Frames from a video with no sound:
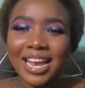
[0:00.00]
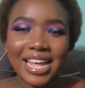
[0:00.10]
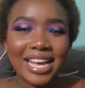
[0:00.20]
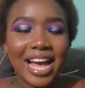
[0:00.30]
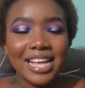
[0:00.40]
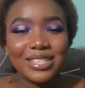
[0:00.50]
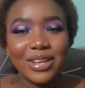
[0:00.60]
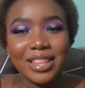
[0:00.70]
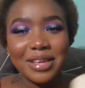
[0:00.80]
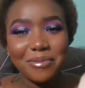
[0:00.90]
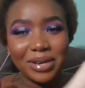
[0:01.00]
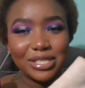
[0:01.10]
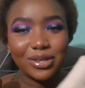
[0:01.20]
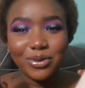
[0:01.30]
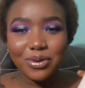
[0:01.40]
like i said they
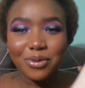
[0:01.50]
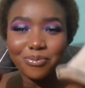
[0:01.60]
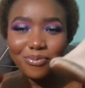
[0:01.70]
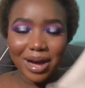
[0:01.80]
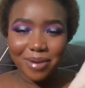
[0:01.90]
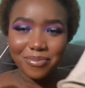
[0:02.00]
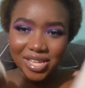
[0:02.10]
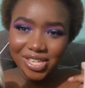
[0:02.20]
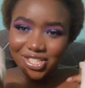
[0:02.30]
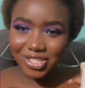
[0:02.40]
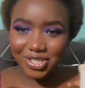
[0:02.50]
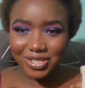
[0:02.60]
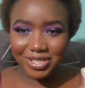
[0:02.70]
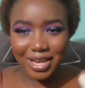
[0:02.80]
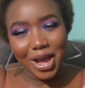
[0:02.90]
might look mamish